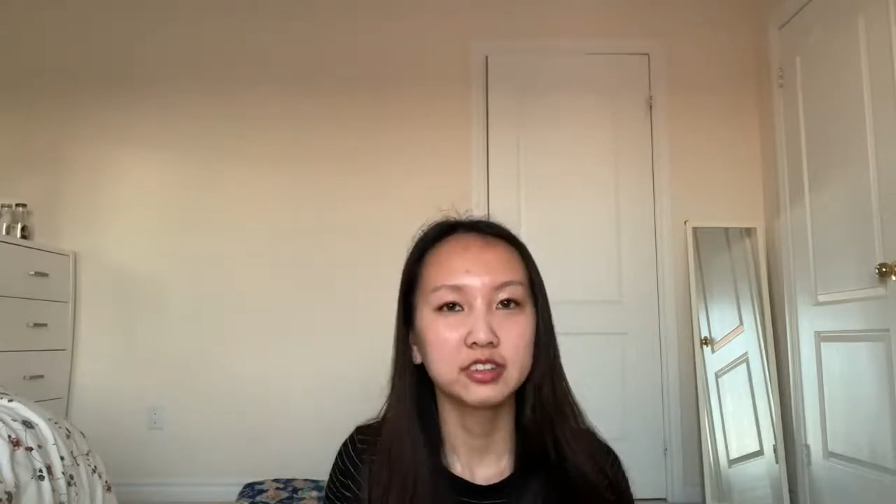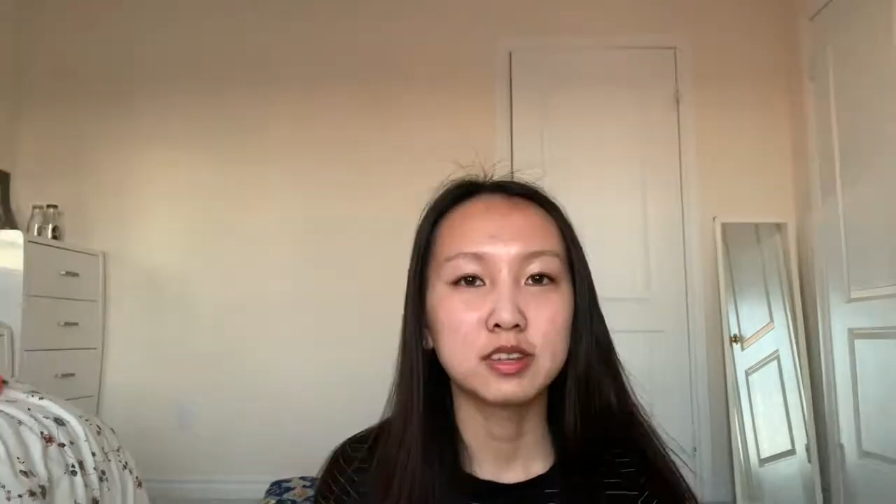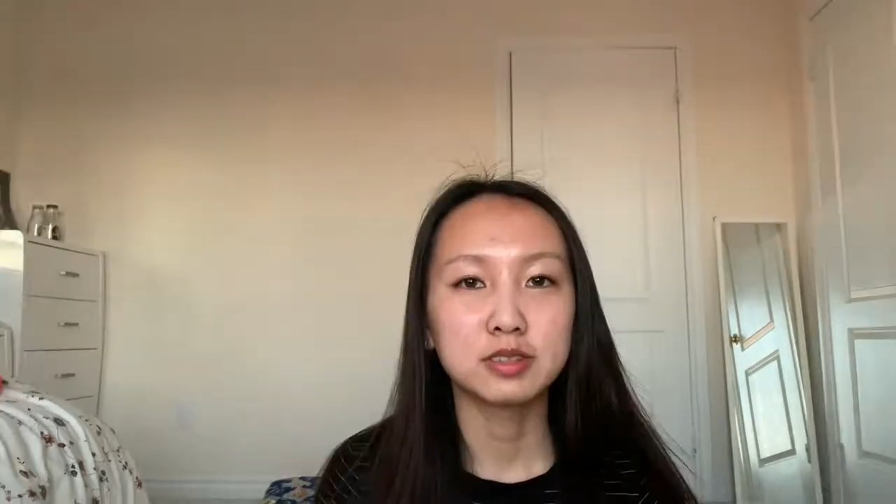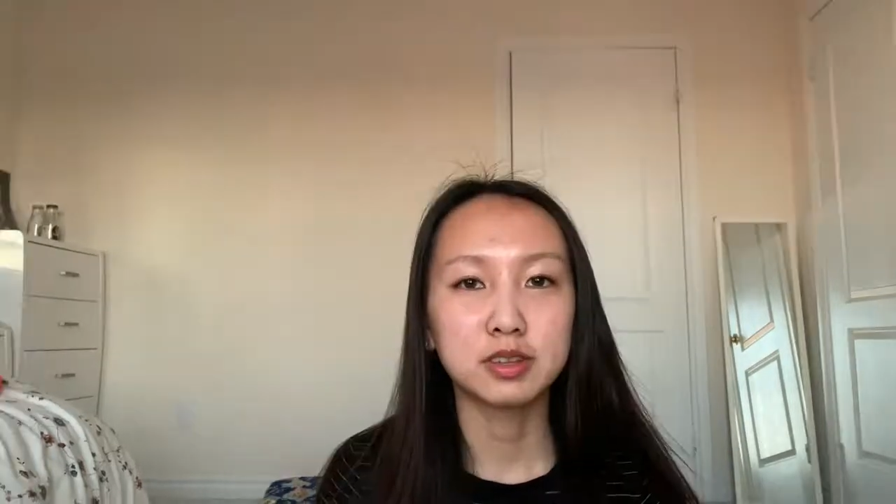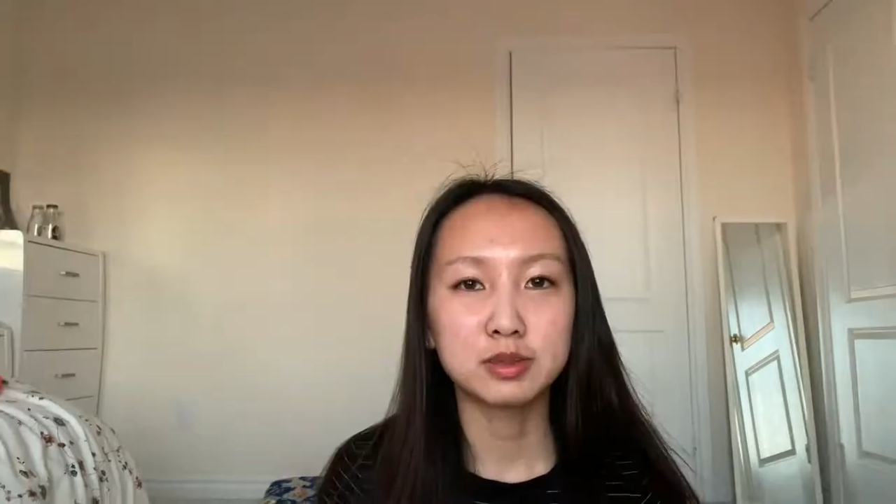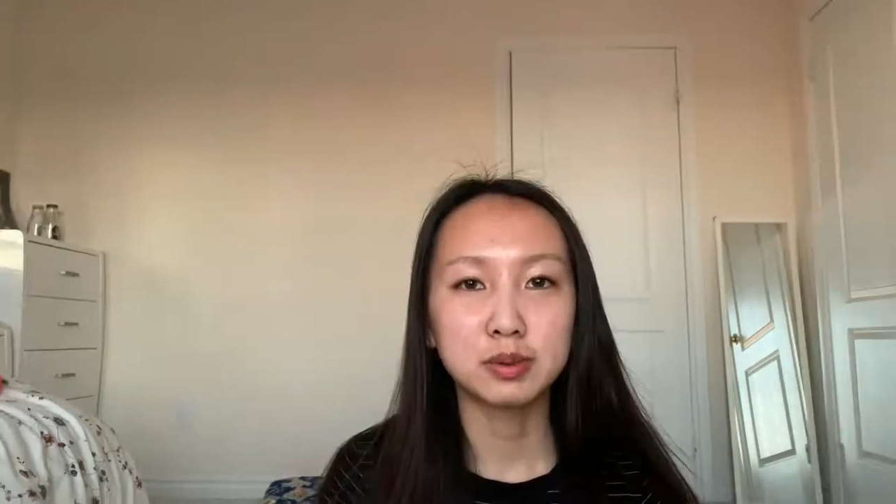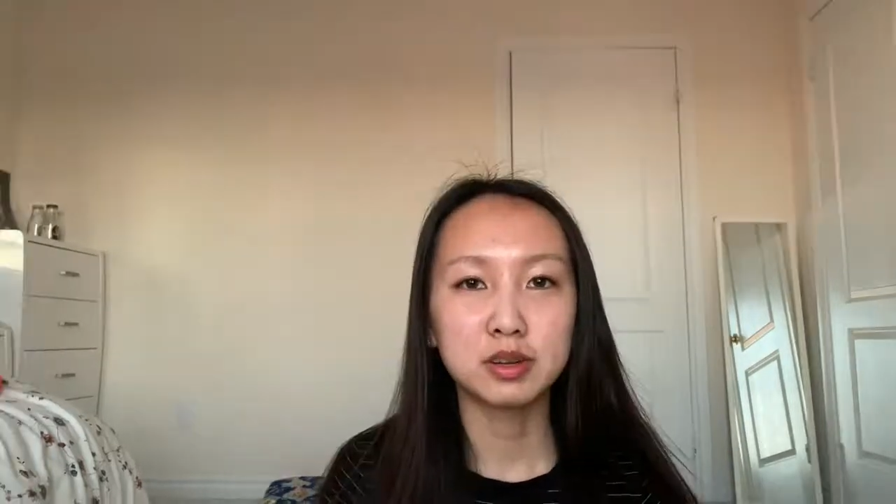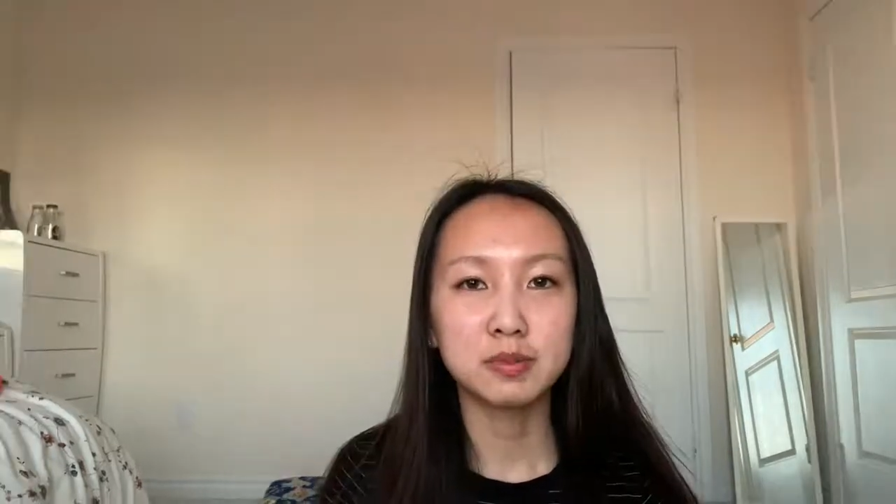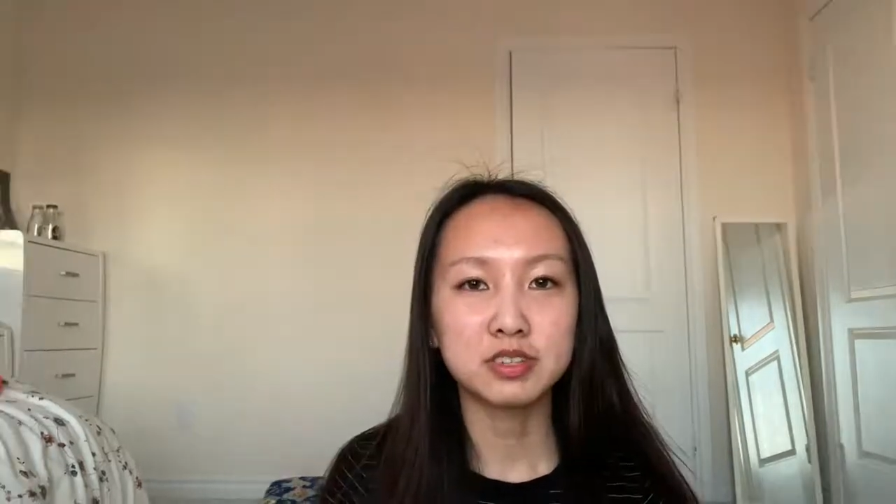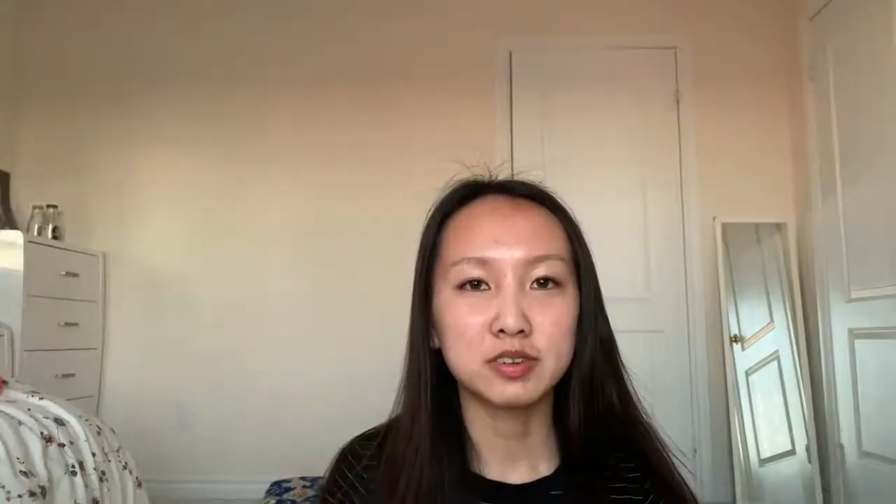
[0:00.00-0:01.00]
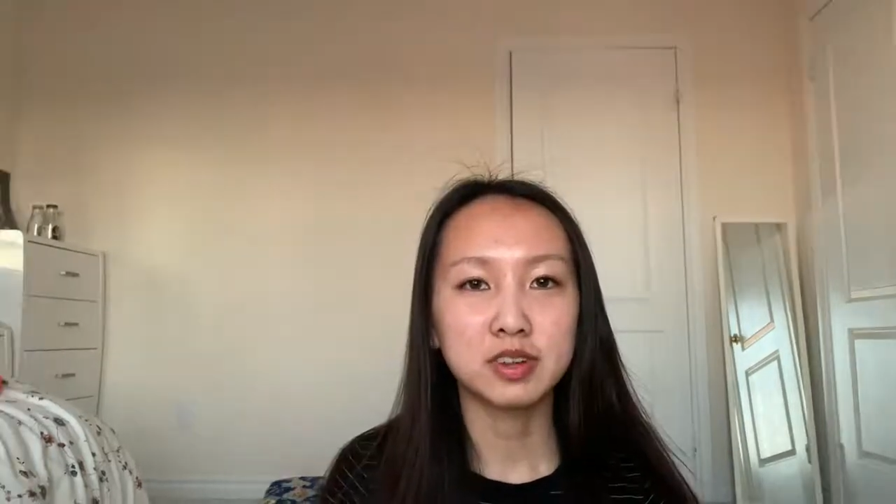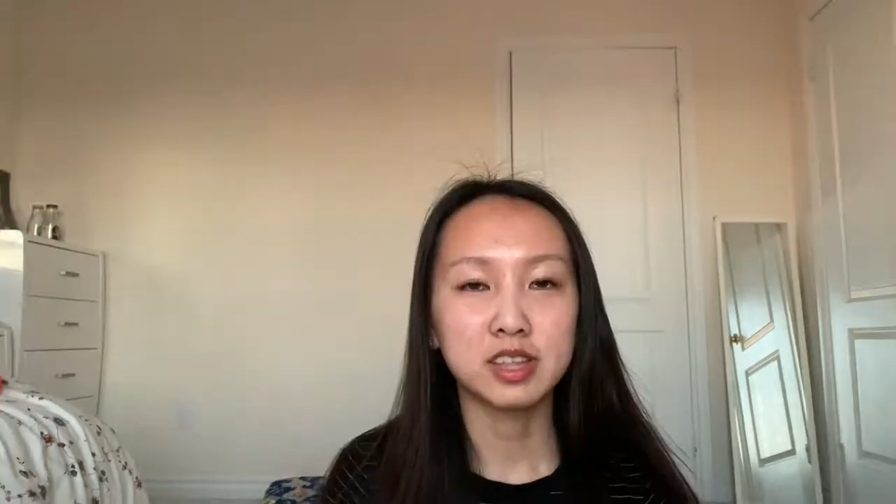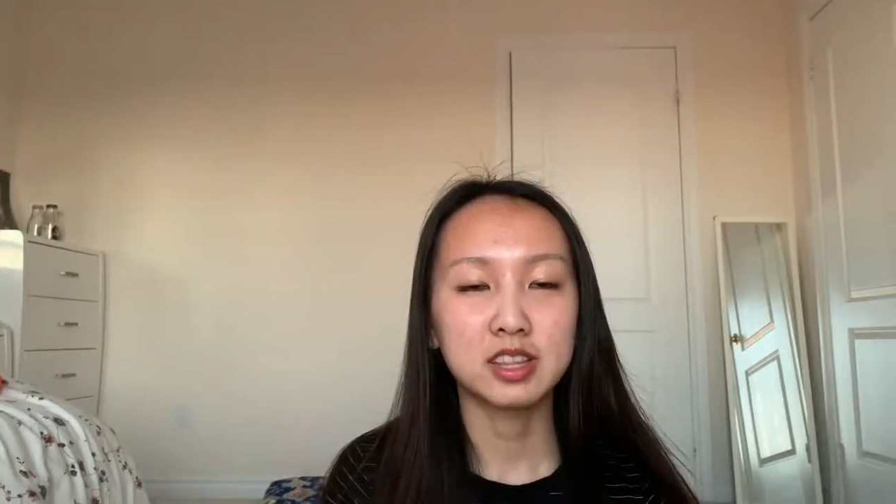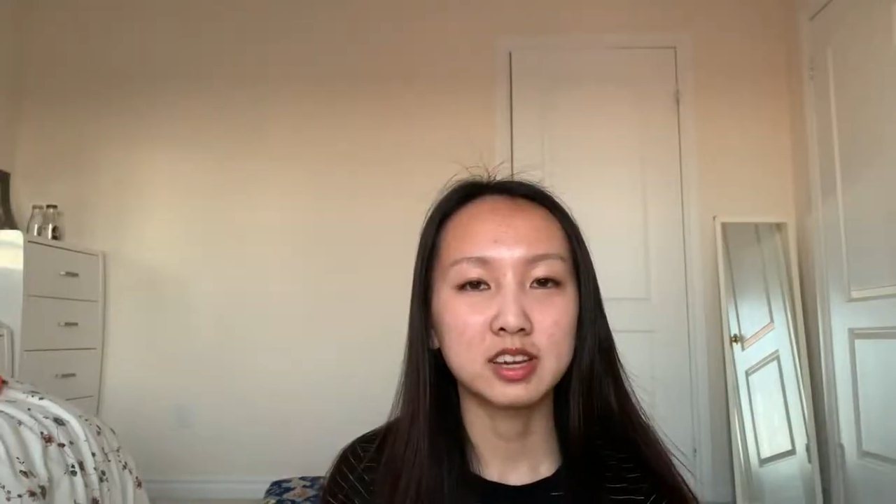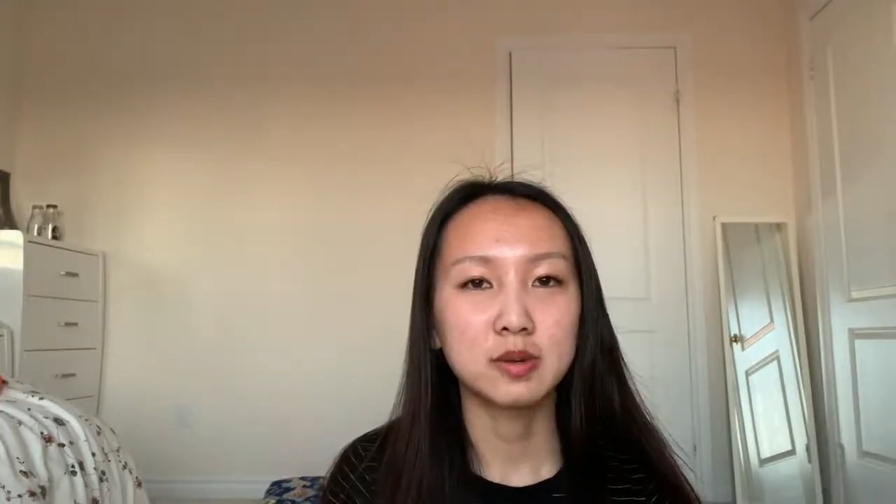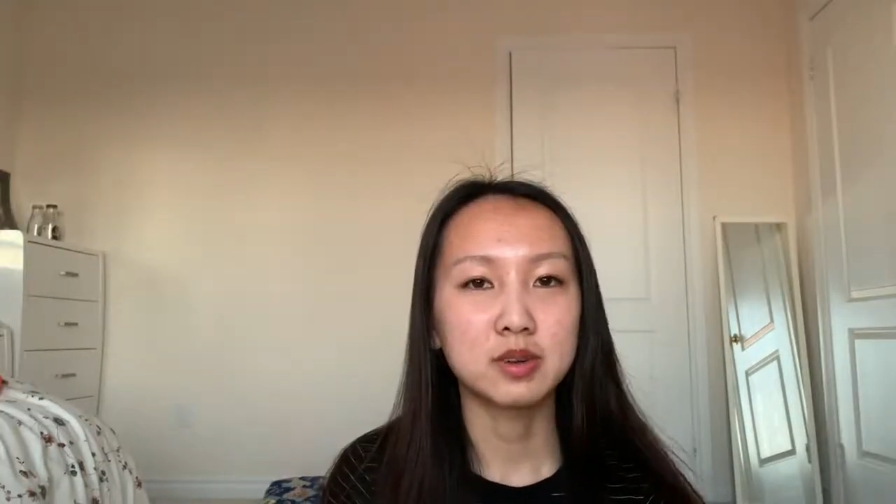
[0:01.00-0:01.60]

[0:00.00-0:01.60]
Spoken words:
So that's pretty much everything that I